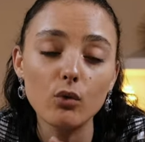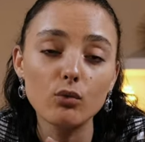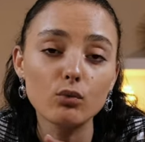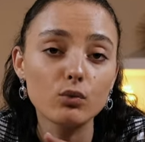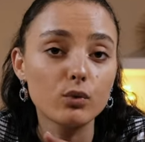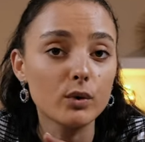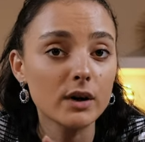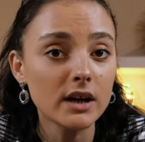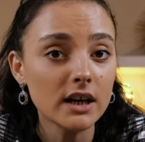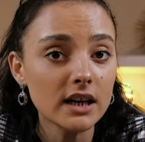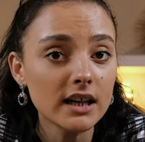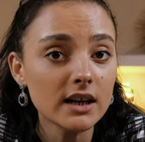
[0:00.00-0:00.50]

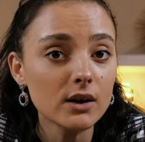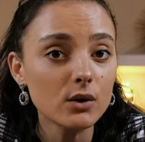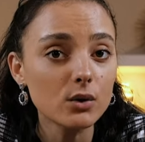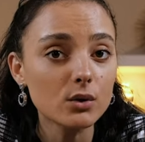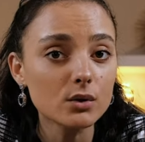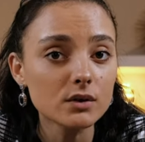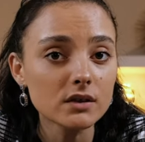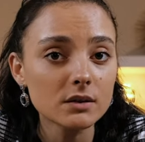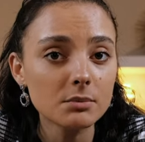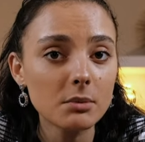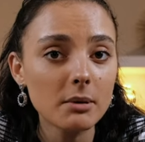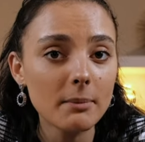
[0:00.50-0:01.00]
really
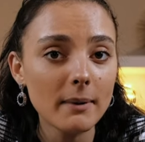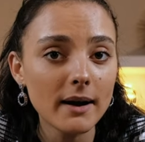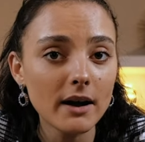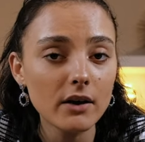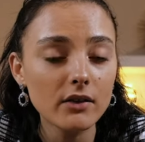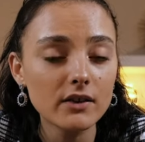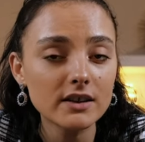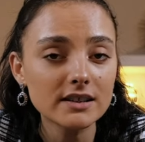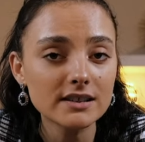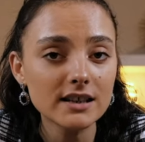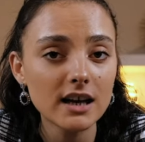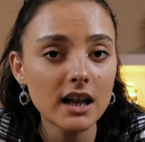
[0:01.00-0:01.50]
awesome
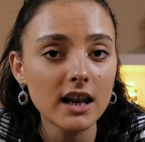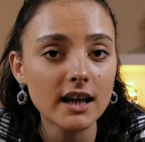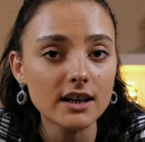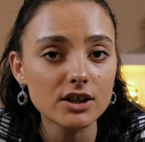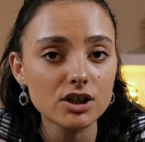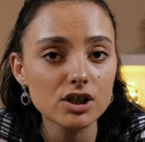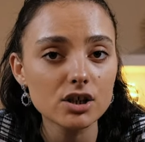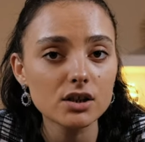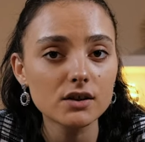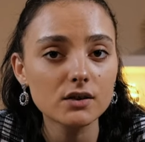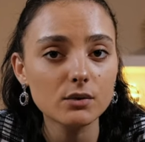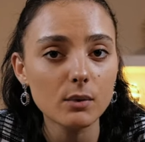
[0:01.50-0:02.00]
about this
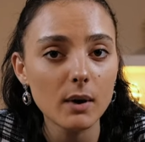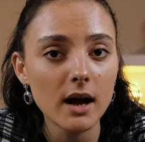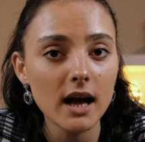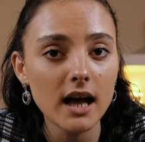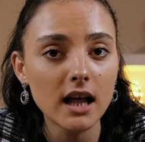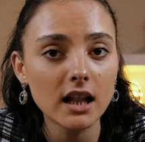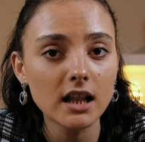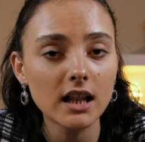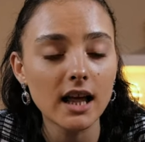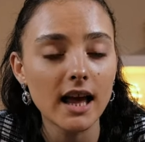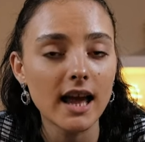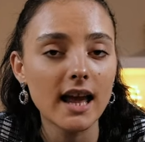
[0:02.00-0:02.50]
collection as
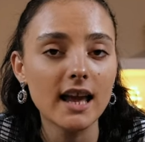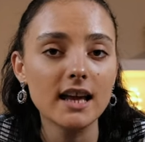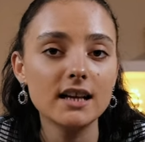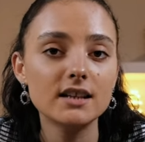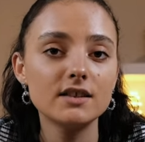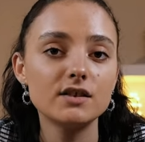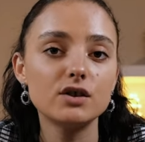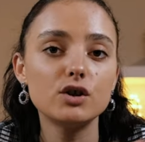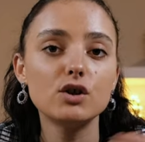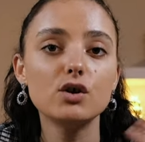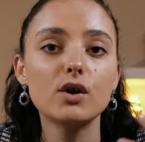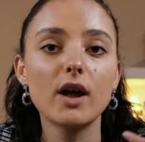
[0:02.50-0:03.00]
well
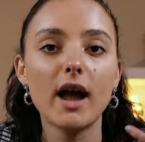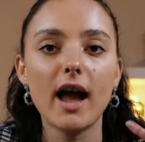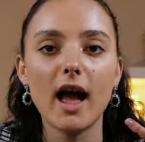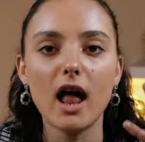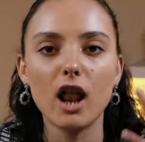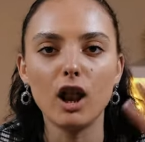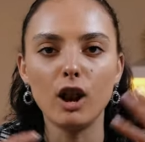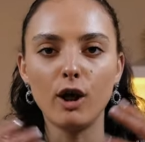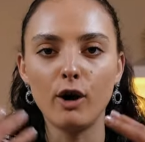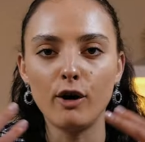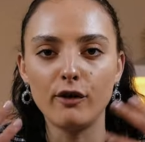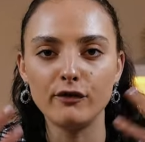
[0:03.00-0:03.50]
is you get
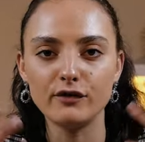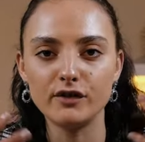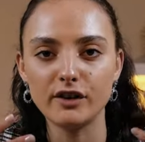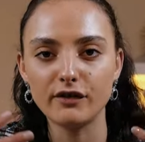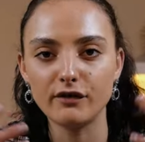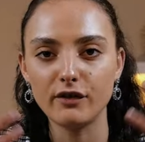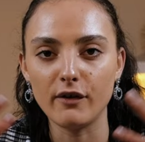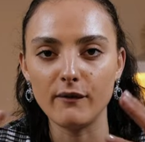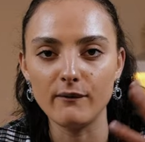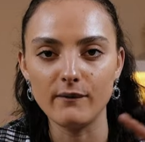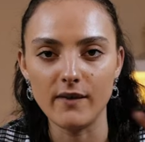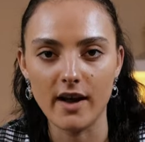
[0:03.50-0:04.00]
a lot of
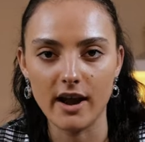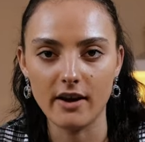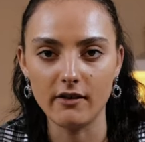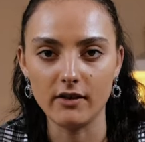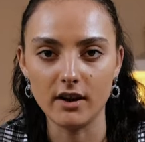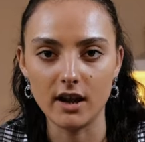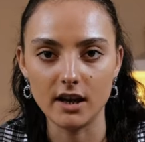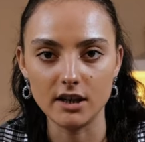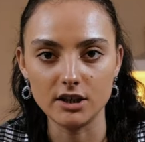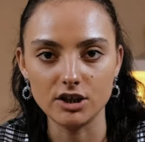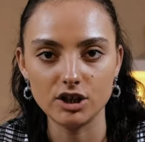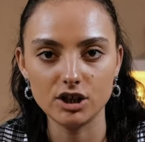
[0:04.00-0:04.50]
different
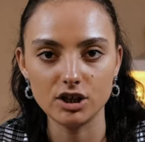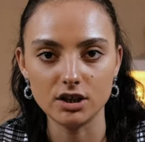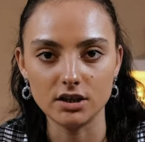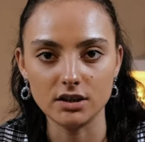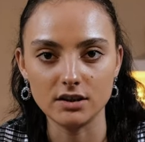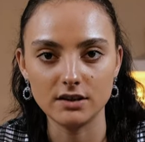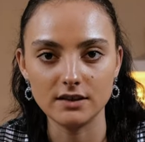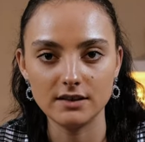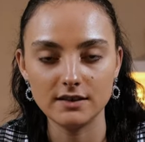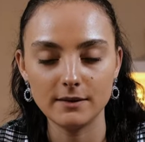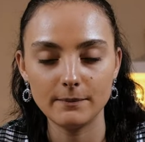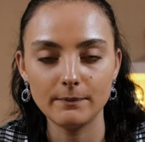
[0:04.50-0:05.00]

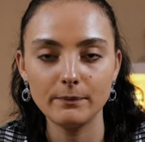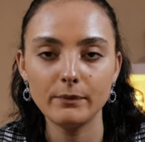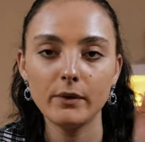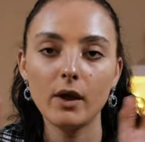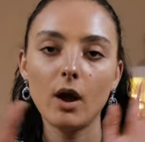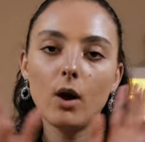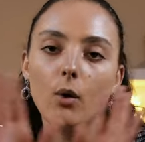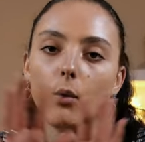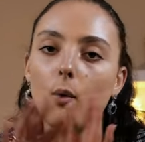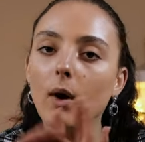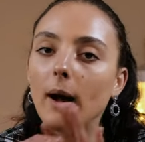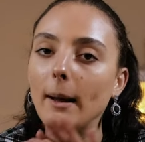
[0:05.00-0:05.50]
variations.
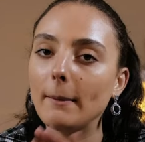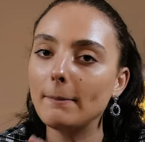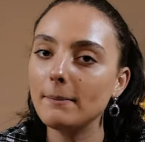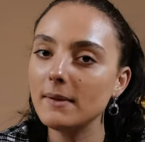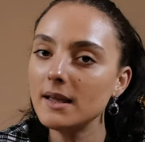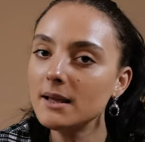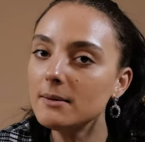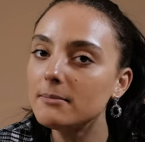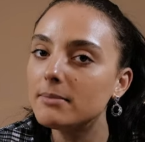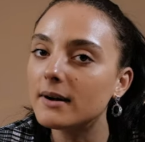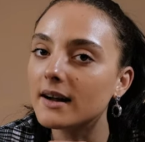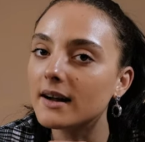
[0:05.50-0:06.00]
What I
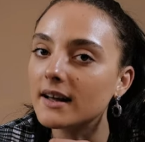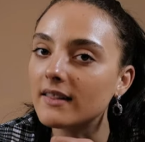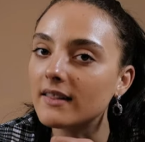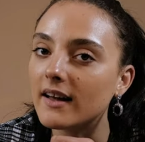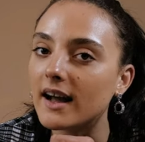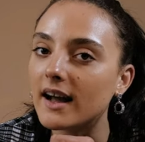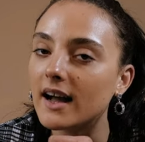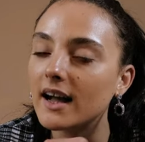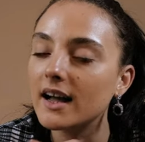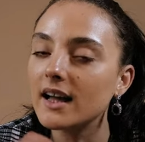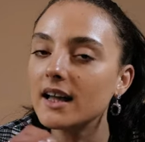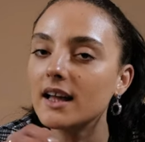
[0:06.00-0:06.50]
mean by
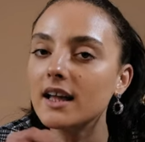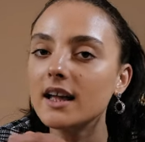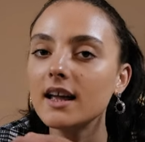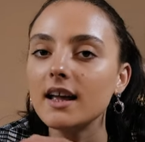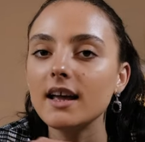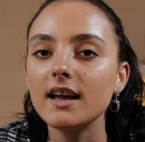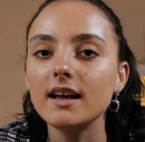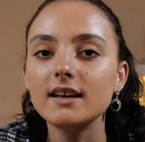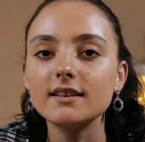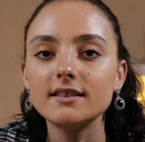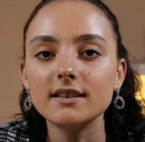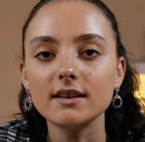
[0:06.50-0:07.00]
that
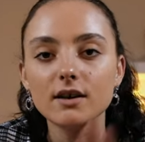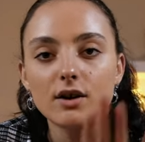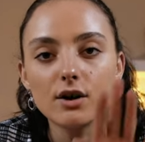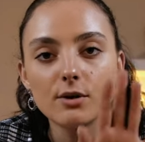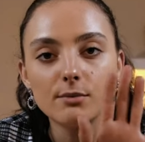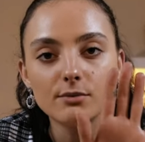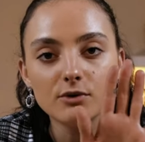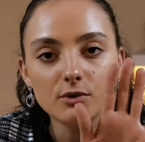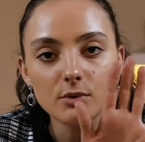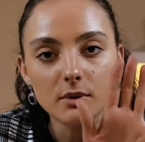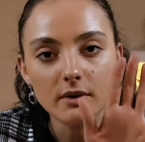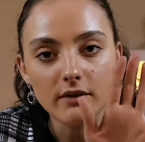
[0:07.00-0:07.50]
is it
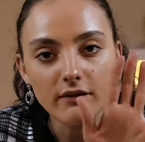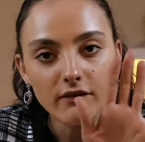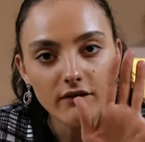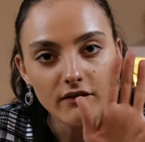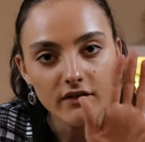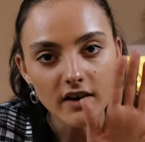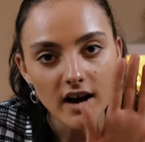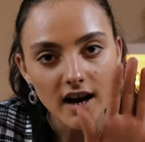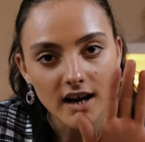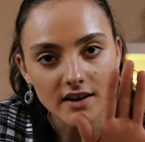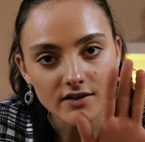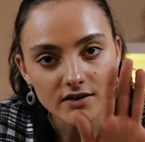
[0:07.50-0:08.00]
comes with
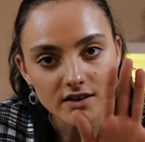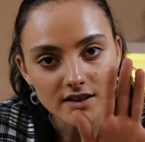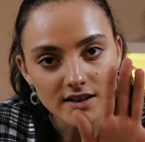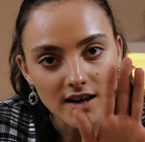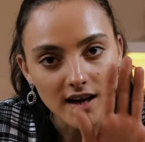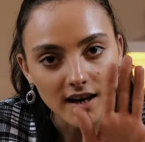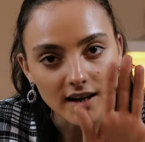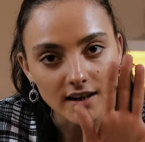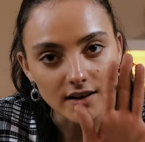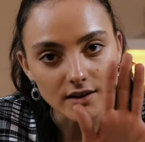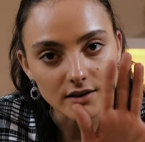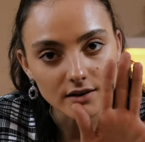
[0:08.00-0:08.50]
five
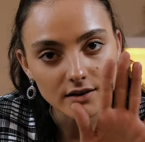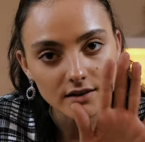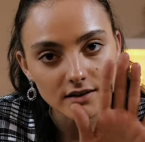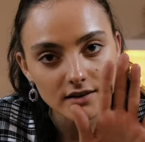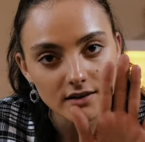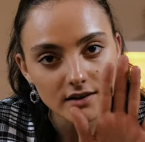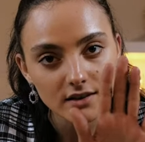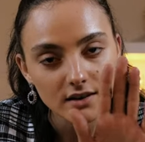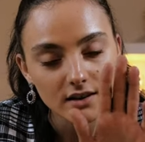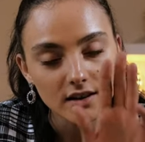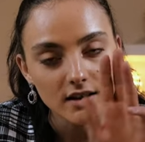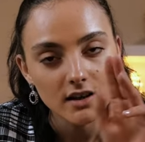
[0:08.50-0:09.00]
styles
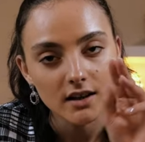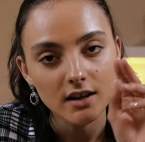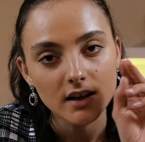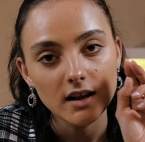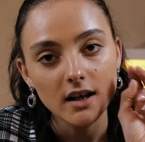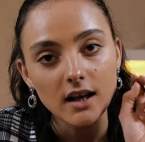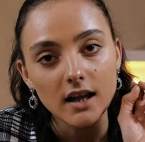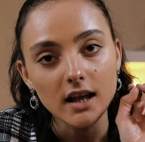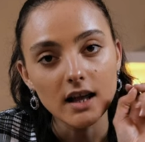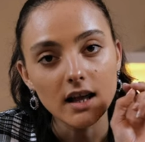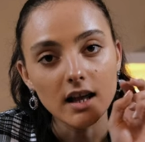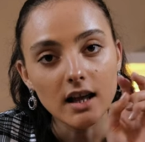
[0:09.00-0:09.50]

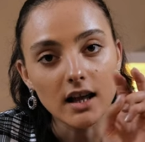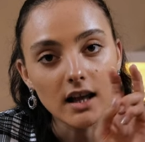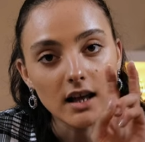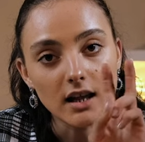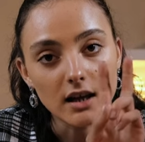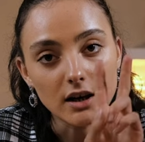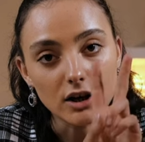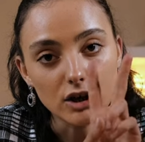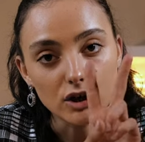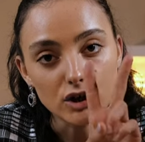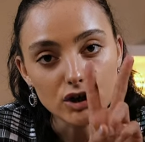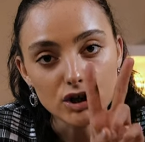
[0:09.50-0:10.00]

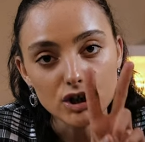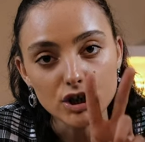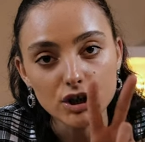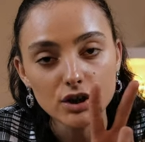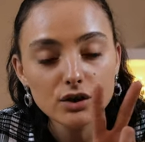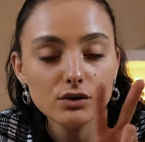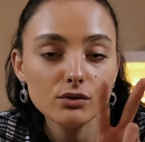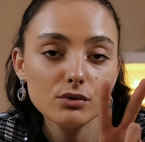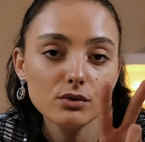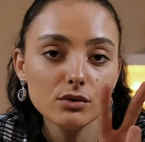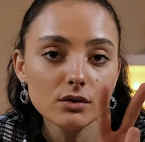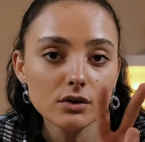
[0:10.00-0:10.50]
in
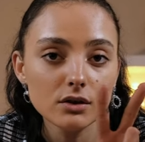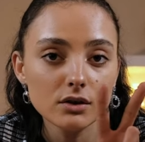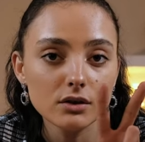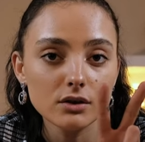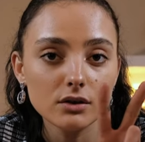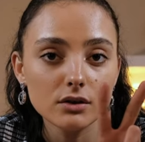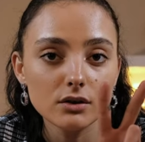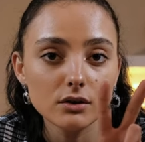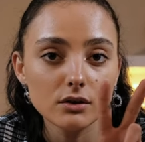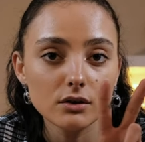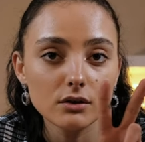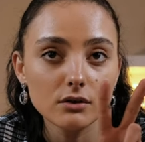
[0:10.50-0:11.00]
two,
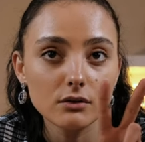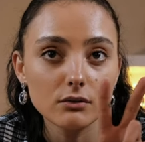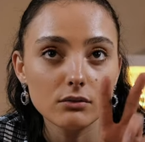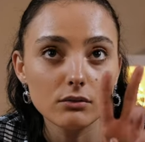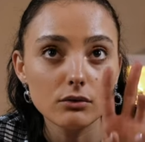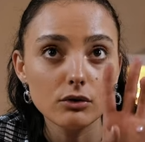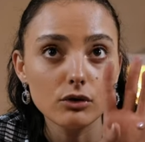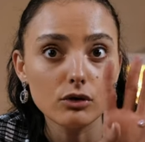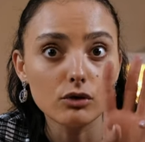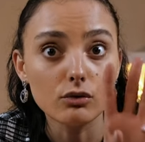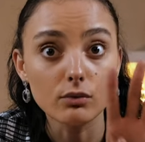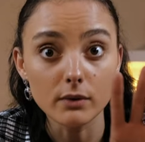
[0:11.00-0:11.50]

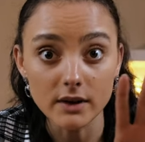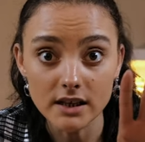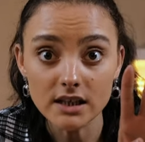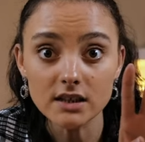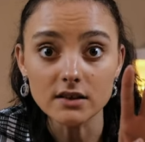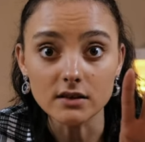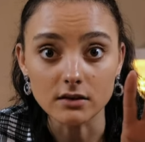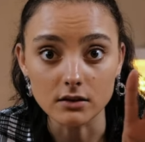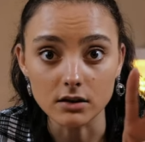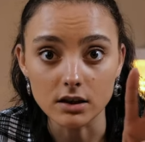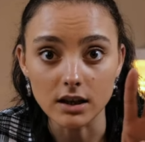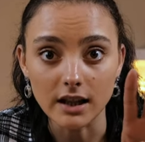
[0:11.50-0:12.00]
three
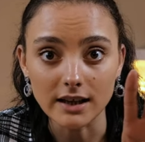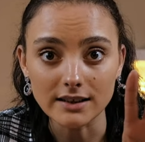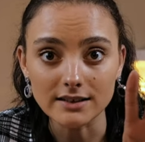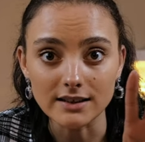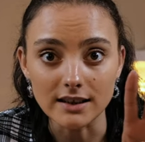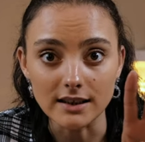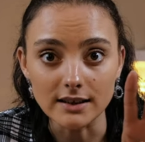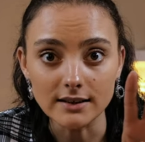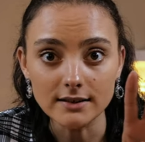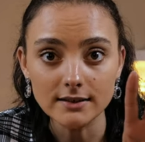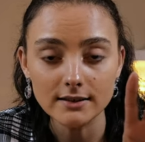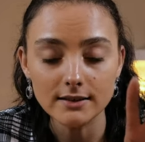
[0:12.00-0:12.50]

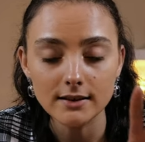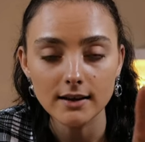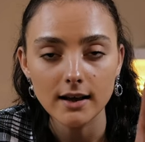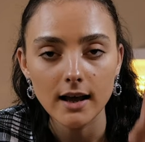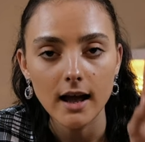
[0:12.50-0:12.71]
sunglasses